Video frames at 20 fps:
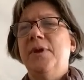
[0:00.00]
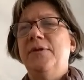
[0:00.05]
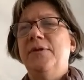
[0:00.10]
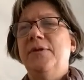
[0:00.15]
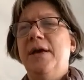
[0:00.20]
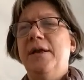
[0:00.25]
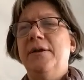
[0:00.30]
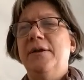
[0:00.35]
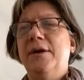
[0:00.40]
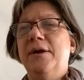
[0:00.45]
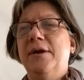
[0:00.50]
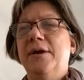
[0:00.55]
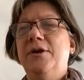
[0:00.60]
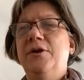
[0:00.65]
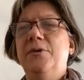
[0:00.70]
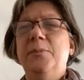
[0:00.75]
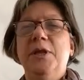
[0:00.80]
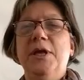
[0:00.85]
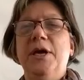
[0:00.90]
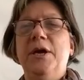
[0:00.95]
that
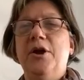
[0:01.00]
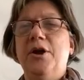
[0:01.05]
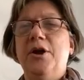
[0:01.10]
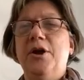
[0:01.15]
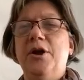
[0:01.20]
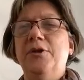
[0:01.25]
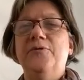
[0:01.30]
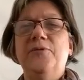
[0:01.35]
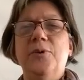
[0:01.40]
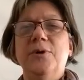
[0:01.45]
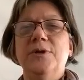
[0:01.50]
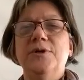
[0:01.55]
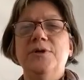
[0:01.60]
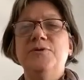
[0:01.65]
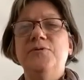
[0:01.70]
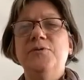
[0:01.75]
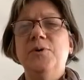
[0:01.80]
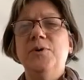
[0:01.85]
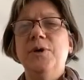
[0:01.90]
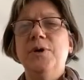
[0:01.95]
accumulate on the forest
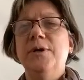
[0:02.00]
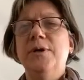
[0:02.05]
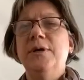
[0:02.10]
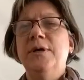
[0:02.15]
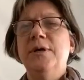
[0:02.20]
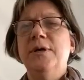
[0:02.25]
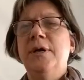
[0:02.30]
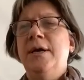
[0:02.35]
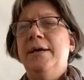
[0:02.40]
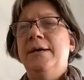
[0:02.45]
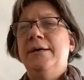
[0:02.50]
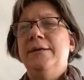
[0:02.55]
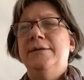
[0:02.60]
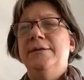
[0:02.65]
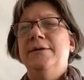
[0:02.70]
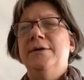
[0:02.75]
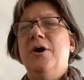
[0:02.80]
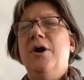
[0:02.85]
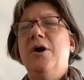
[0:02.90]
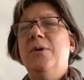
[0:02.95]
floor,
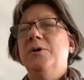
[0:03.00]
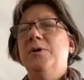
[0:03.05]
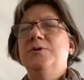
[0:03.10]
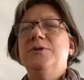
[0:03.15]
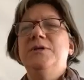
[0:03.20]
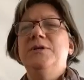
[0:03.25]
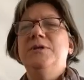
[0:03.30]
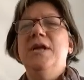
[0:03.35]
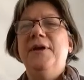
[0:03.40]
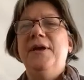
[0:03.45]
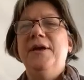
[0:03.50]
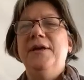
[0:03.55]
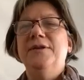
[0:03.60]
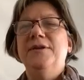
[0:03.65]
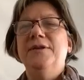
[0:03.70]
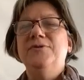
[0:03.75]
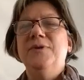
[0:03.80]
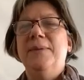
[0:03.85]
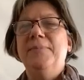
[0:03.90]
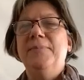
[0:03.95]
they're almost nothing in
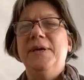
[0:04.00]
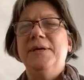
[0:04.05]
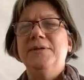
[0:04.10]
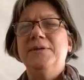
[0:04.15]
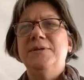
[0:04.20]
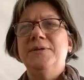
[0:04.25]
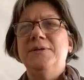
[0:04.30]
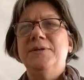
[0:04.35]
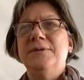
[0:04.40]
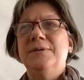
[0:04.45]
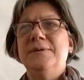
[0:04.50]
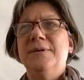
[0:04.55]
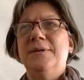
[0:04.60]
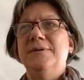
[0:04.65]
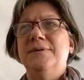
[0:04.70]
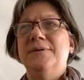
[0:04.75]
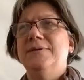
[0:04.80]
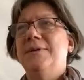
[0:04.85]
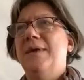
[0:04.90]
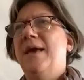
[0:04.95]
the tropics
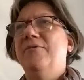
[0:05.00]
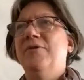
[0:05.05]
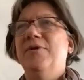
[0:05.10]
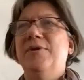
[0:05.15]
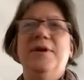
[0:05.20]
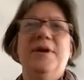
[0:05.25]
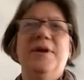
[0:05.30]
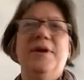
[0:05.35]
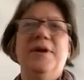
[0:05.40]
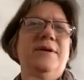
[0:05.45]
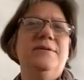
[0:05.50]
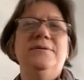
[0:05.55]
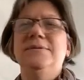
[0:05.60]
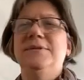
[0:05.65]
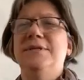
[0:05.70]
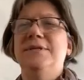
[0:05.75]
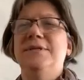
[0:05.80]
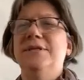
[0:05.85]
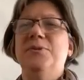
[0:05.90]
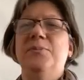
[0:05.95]
because everything
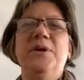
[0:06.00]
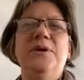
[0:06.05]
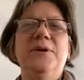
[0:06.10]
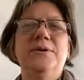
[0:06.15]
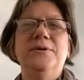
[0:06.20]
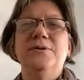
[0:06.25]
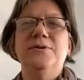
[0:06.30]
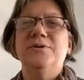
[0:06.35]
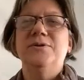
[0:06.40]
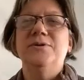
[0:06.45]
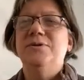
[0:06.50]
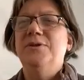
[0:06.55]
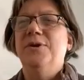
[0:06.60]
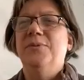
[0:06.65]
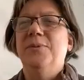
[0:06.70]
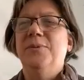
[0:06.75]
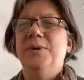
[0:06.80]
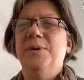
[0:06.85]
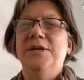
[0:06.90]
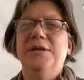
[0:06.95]
disappears, you
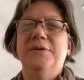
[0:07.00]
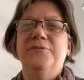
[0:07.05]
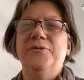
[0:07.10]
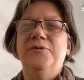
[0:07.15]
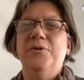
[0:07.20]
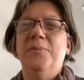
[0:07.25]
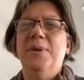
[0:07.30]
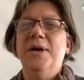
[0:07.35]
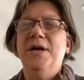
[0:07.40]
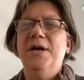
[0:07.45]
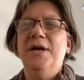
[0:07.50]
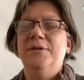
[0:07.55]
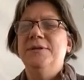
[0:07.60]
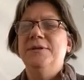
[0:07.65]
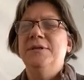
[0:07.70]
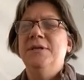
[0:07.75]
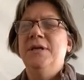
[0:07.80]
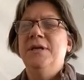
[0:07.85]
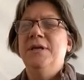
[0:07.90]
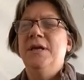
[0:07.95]
know, within a few
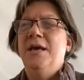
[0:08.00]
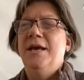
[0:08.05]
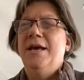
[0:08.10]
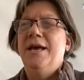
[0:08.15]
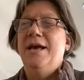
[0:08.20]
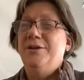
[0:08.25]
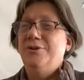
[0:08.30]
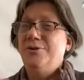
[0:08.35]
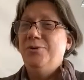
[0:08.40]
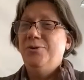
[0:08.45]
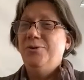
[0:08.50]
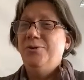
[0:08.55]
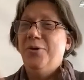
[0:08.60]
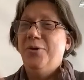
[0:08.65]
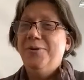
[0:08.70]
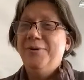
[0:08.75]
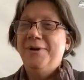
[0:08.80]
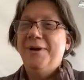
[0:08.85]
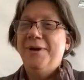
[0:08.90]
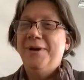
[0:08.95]
months, as you
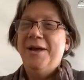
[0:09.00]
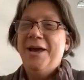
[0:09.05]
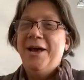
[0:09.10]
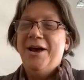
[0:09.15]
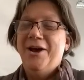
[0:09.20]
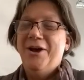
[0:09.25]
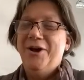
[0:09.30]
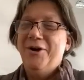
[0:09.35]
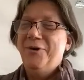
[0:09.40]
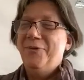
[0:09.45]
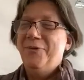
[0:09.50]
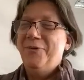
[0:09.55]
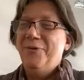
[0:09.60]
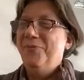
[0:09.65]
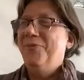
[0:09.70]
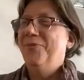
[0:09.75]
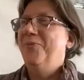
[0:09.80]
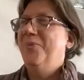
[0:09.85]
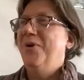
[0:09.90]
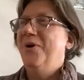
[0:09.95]
know.
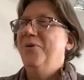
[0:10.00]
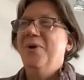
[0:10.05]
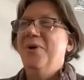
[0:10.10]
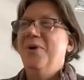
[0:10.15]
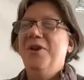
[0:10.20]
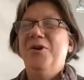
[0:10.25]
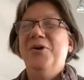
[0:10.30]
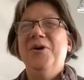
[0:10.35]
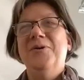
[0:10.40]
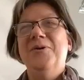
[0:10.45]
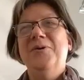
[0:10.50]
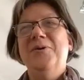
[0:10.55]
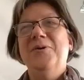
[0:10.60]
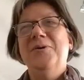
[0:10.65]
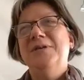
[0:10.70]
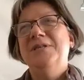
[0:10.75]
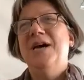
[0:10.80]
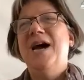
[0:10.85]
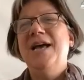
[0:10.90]
But when you go into